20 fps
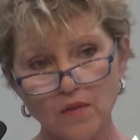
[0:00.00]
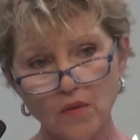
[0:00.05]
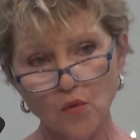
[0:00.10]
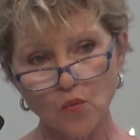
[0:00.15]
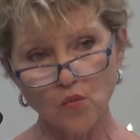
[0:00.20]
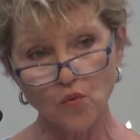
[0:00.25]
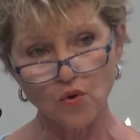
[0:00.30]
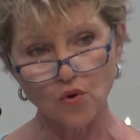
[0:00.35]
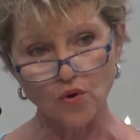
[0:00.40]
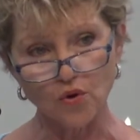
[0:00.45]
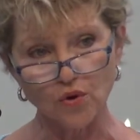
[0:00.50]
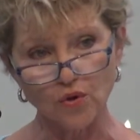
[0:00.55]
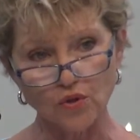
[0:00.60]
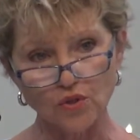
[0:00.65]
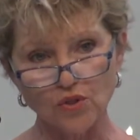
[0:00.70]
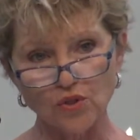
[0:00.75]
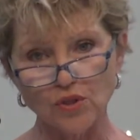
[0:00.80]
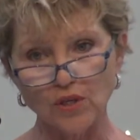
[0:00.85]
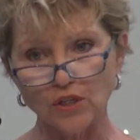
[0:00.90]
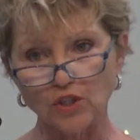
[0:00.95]
the
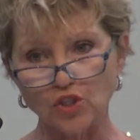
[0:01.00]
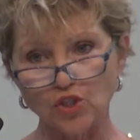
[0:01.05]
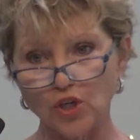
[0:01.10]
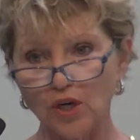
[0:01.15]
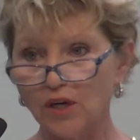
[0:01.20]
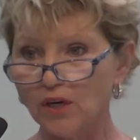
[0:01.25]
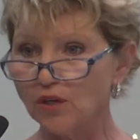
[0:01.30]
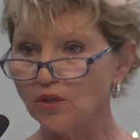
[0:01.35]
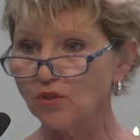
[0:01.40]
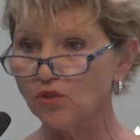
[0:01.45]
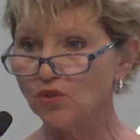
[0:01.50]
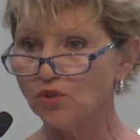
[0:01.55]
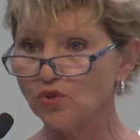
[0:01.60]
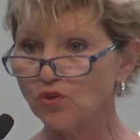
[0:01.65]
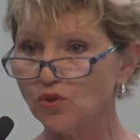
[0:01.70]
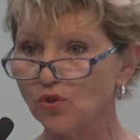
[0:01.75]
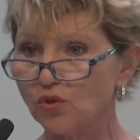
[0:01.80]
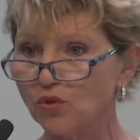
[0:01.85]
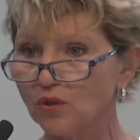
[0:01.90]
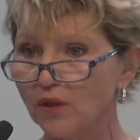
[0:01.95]
words that
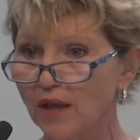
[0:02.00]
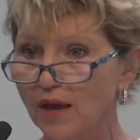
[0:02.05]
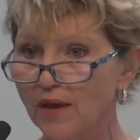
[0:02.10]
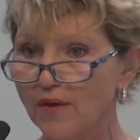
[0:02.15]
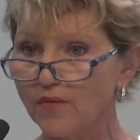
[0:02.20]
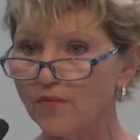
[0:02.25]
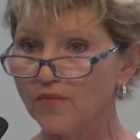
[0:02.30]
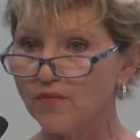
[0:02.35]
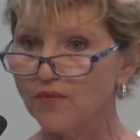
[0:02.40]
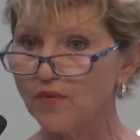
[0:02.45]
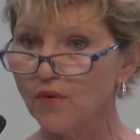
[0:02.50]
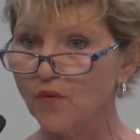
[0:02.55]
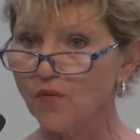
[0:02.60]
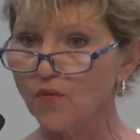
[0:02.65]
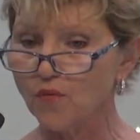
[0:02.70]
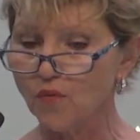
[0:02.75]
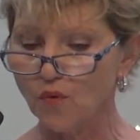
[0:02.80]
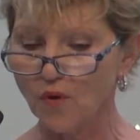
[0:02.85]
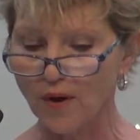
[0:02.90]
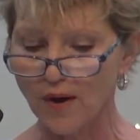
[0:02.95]
changed her life
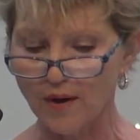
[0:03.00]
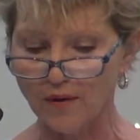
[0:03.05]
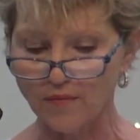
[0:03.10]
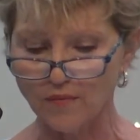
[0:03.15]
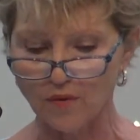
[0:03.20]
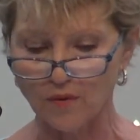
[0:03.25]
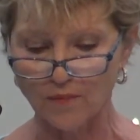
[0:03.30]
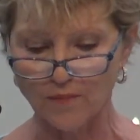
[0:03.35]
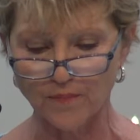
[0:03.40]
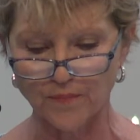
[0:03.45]
forever